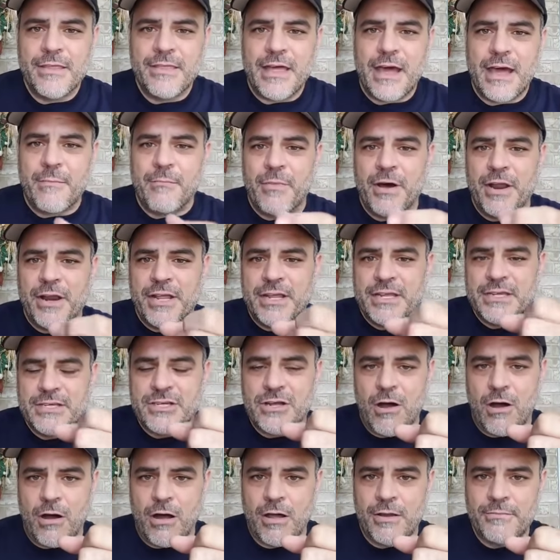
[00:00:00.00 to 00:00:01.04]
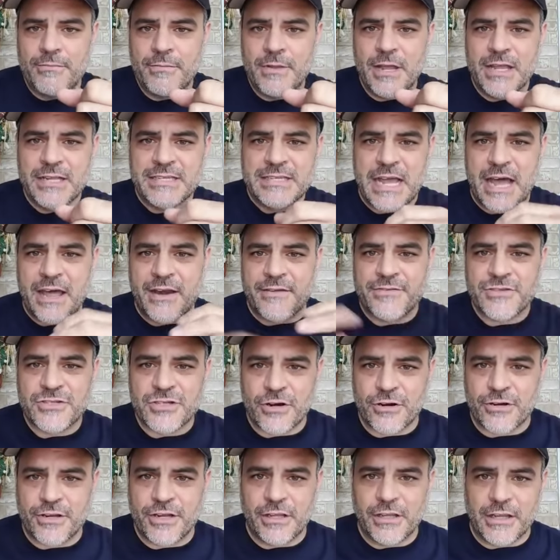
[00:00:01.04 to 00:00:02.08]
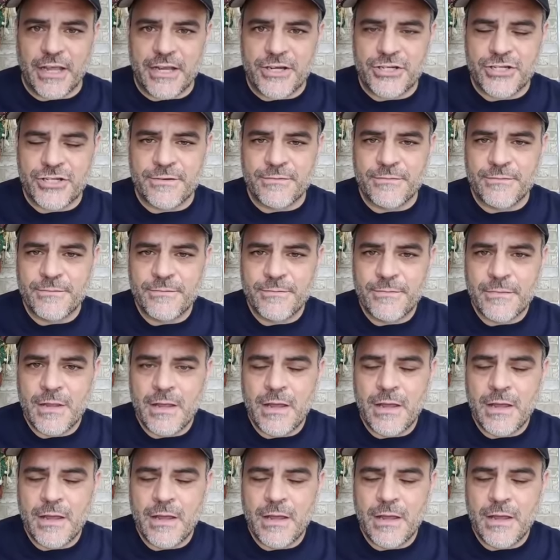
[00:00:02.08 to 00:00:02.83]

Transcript: That money is gone, it's out of circulation.